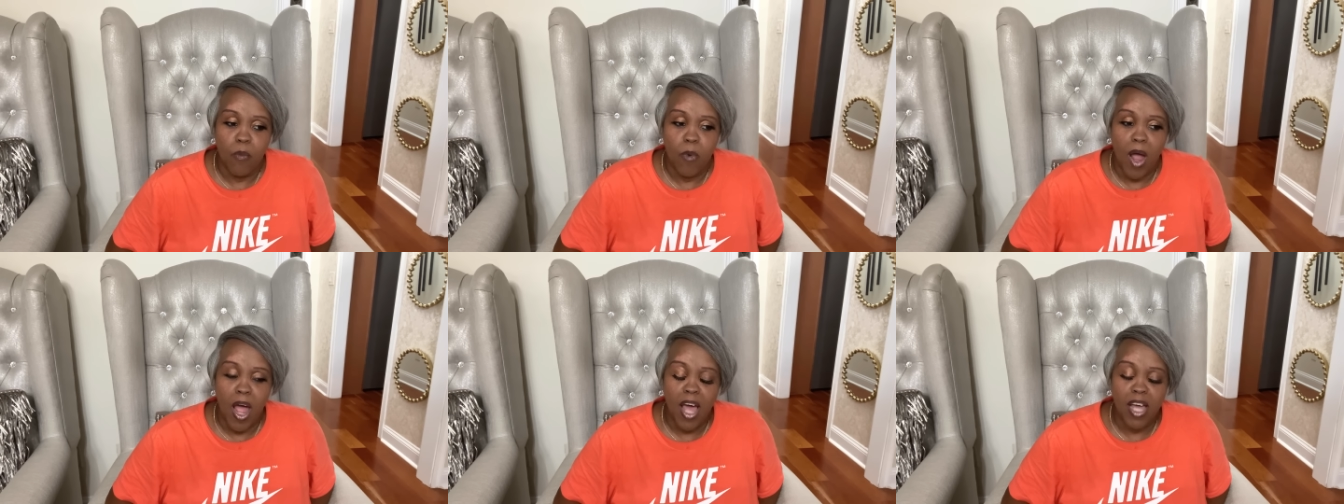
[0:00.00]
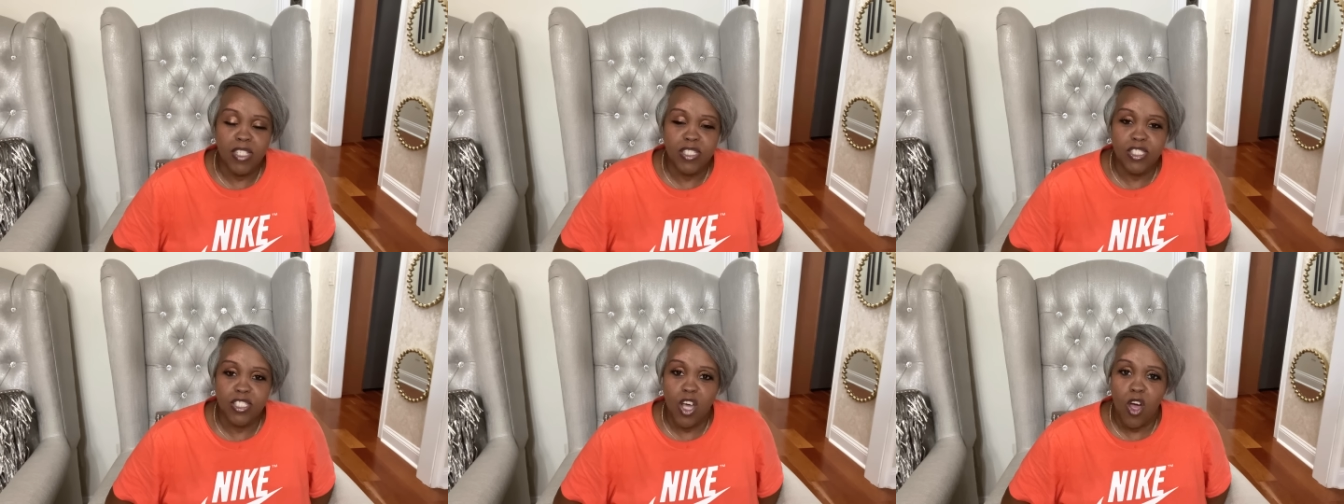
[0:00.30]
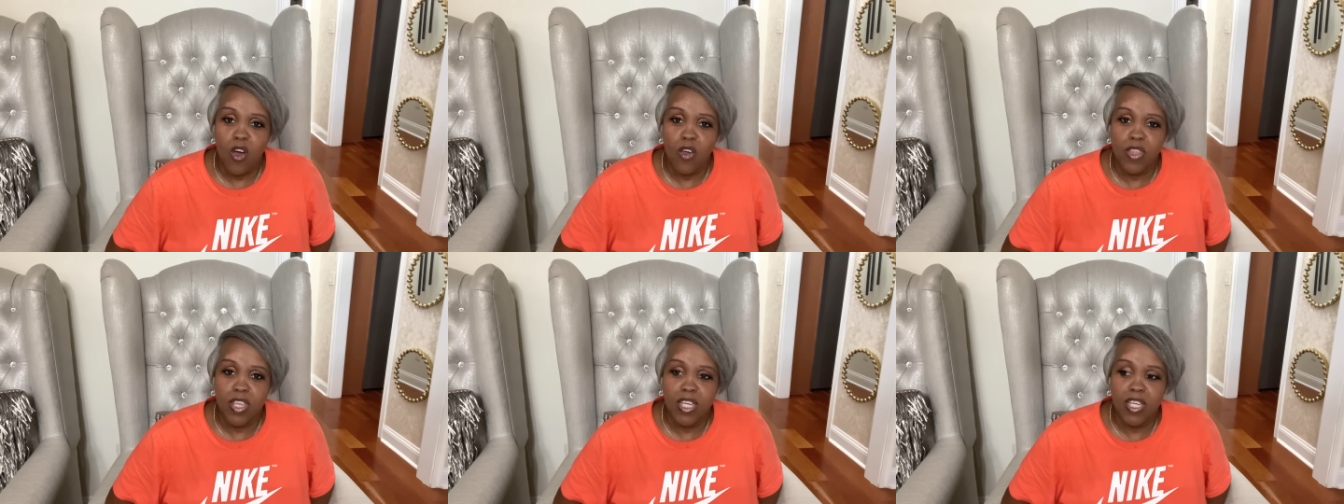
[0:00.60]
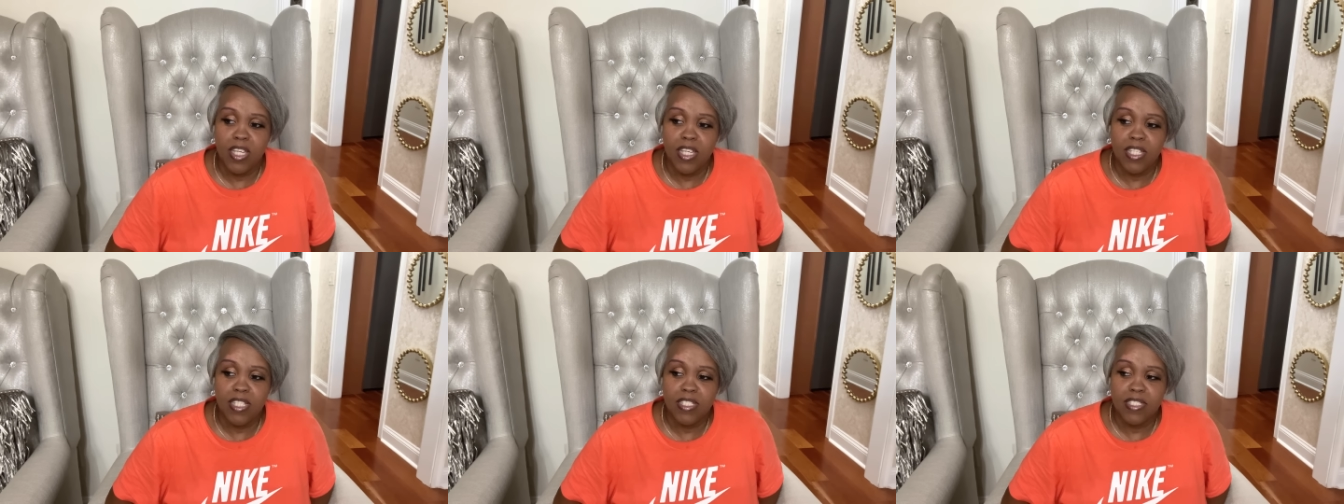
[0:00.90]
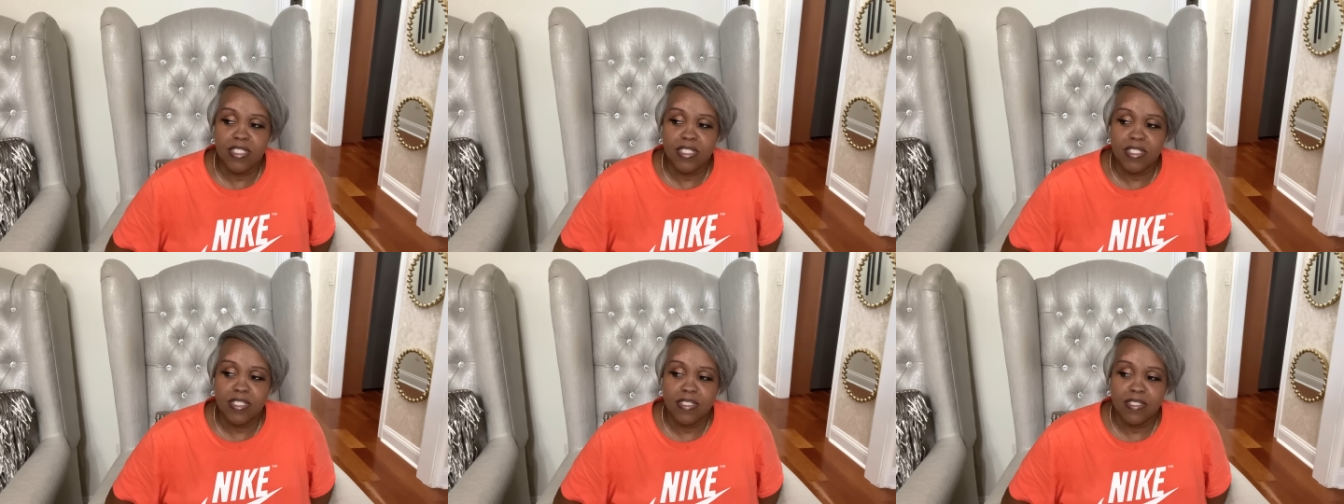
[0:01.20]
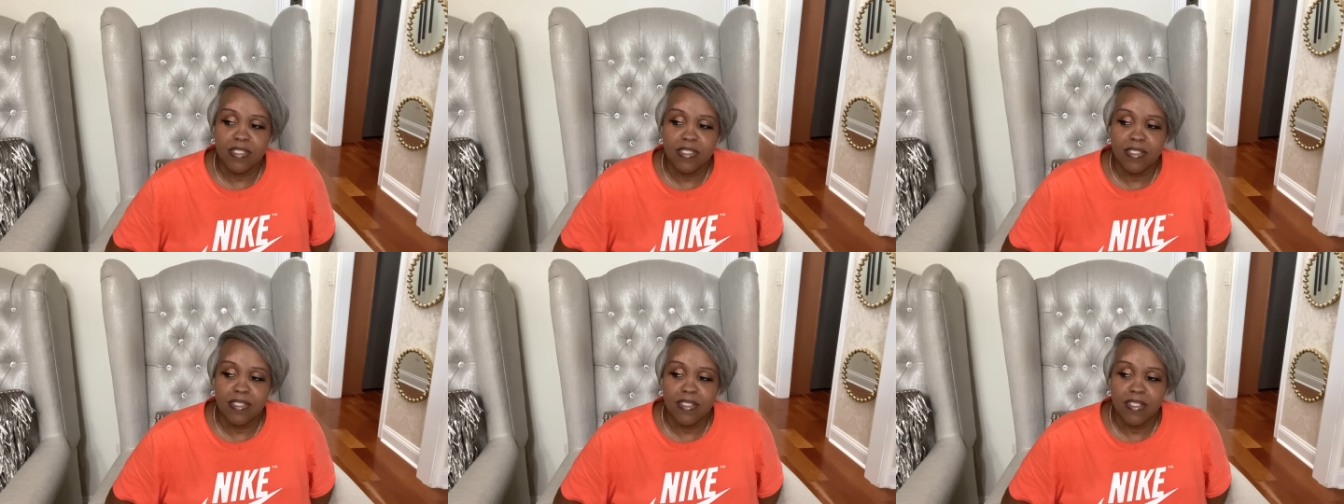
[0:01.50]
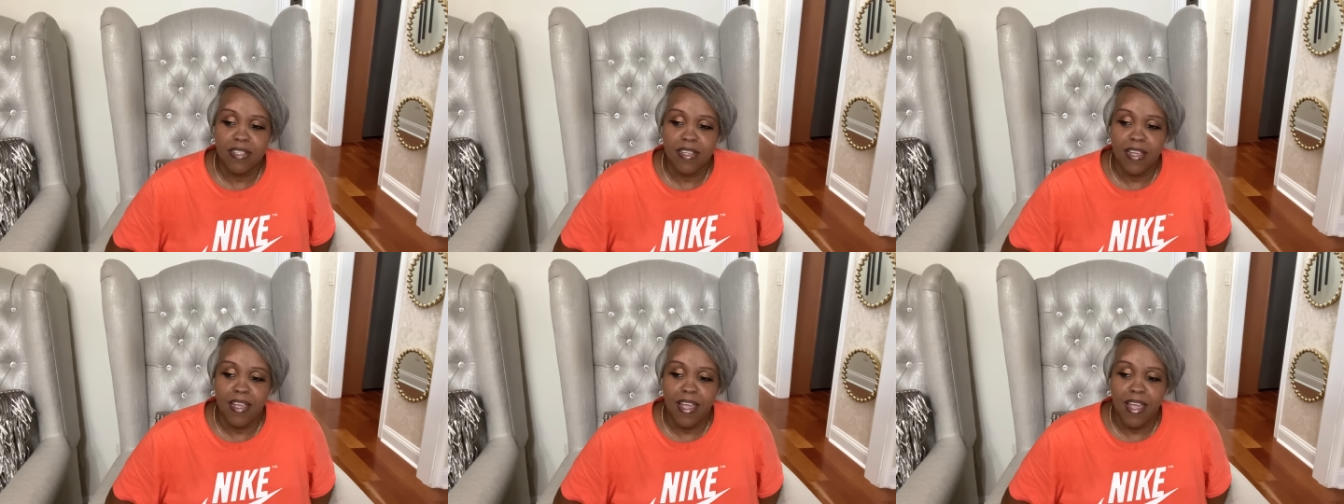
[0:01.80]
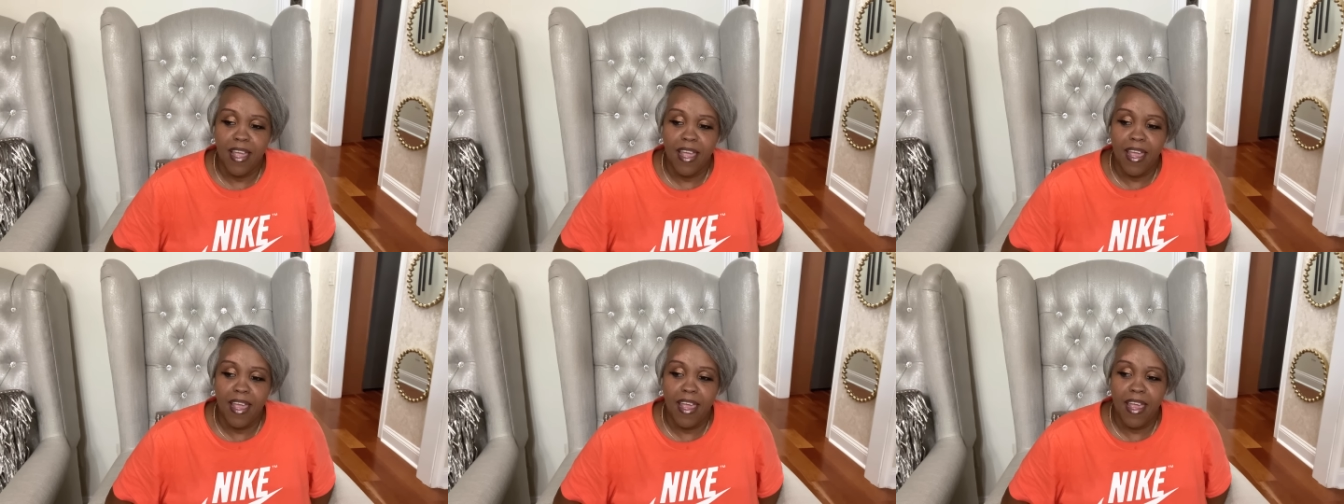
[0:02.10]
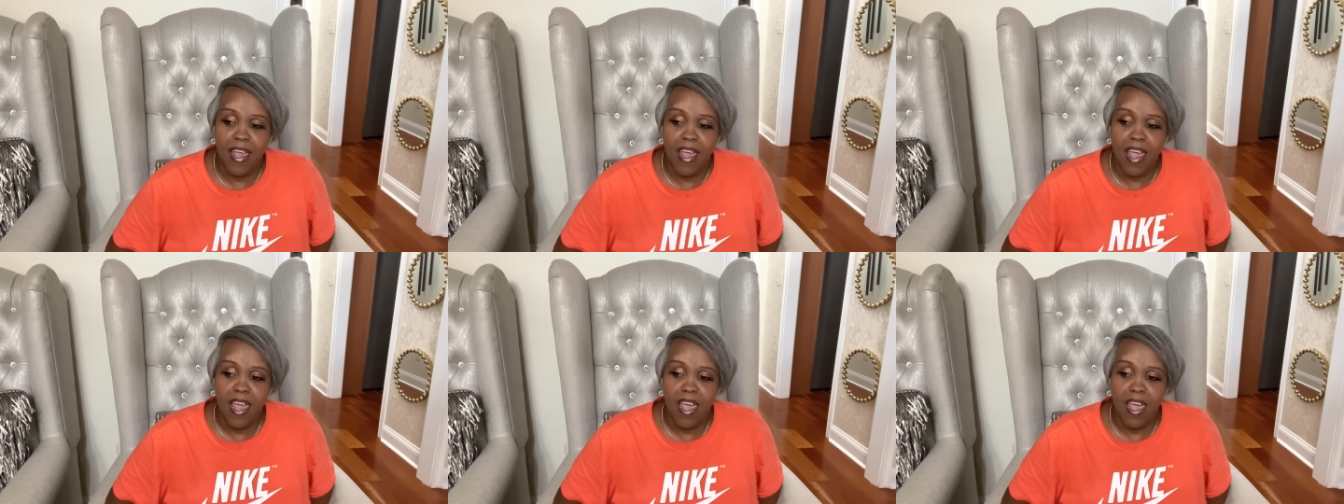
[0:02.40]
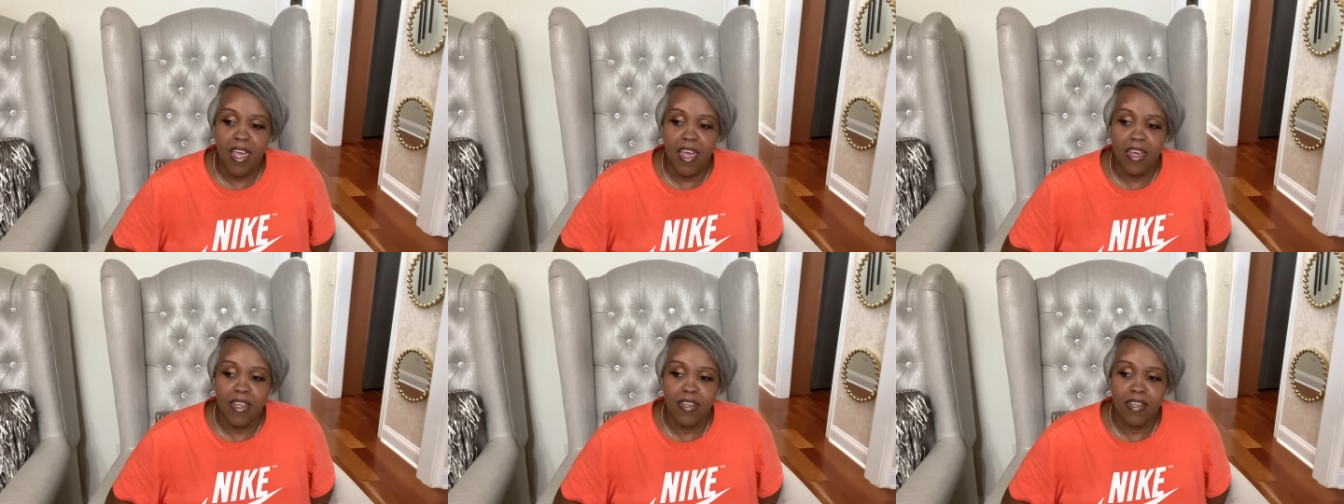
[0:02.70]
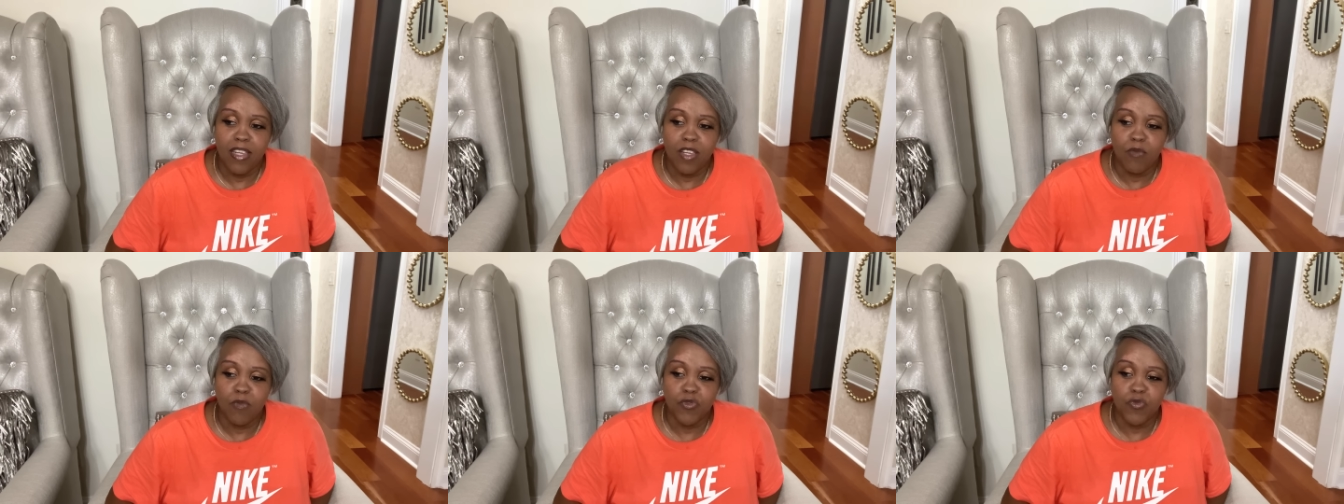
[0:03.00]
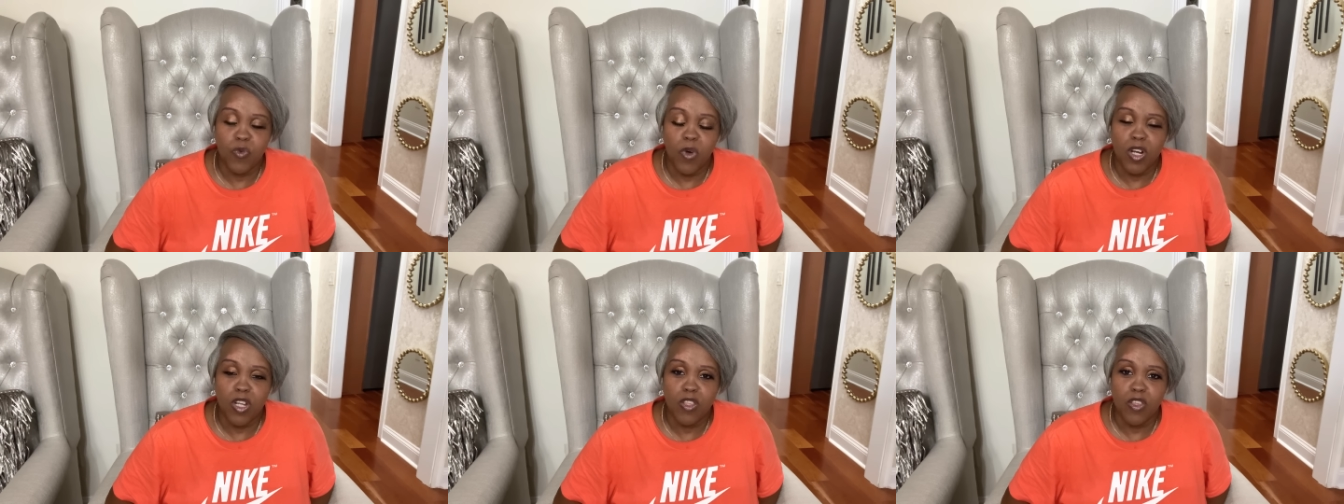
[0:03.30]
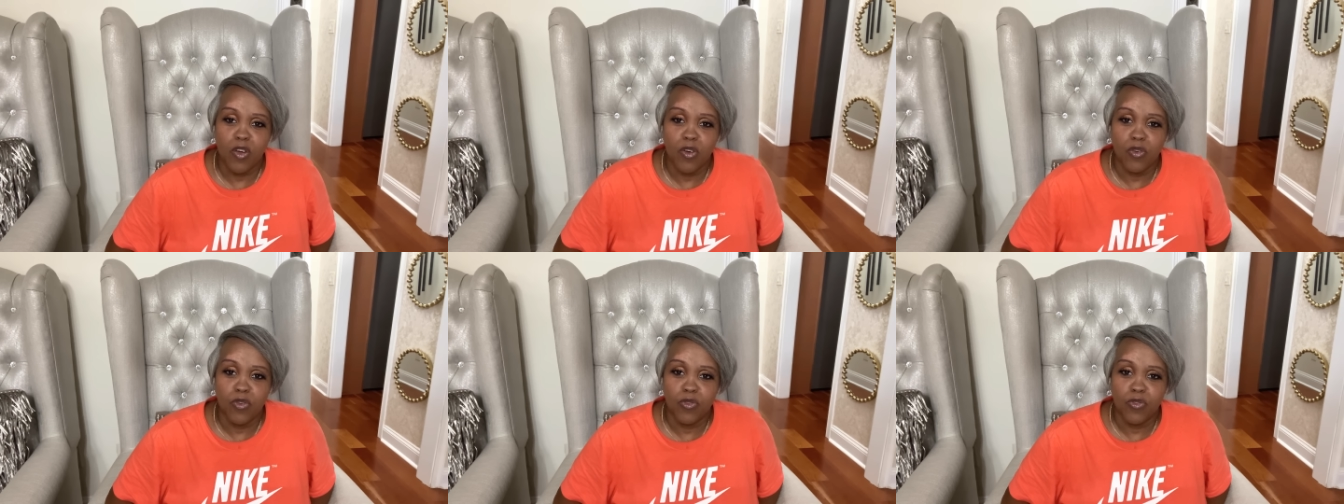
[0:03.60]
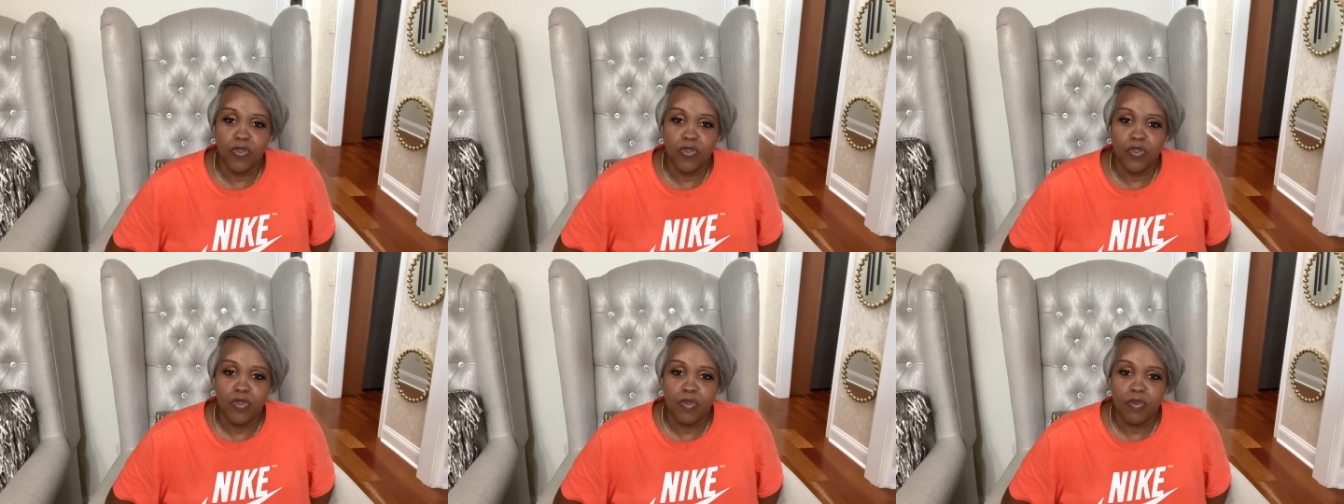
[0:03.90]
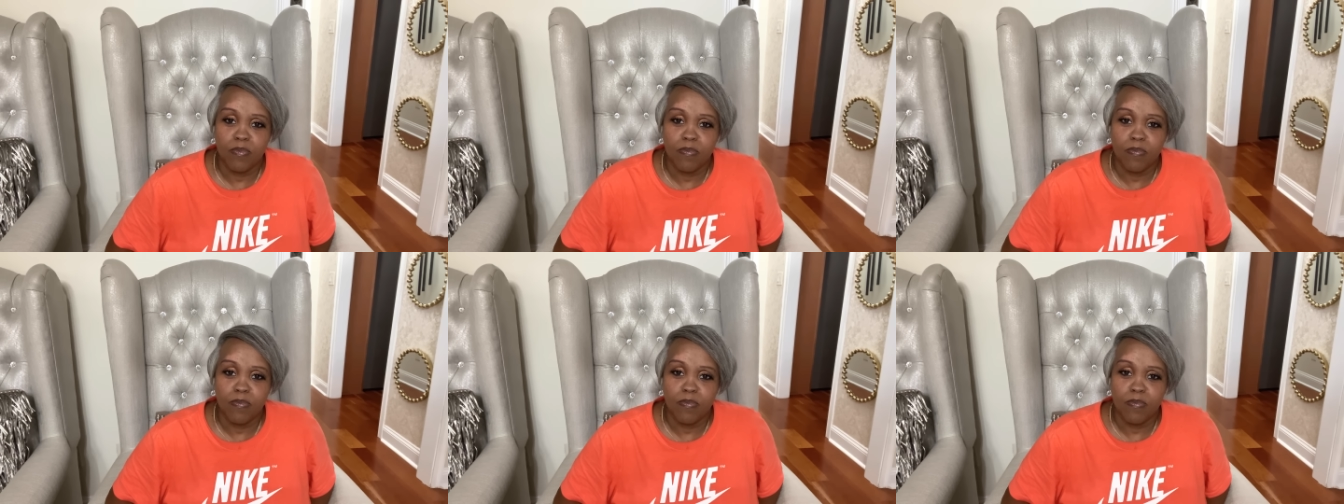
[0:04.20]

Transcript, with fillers: I saw these and it was one of those,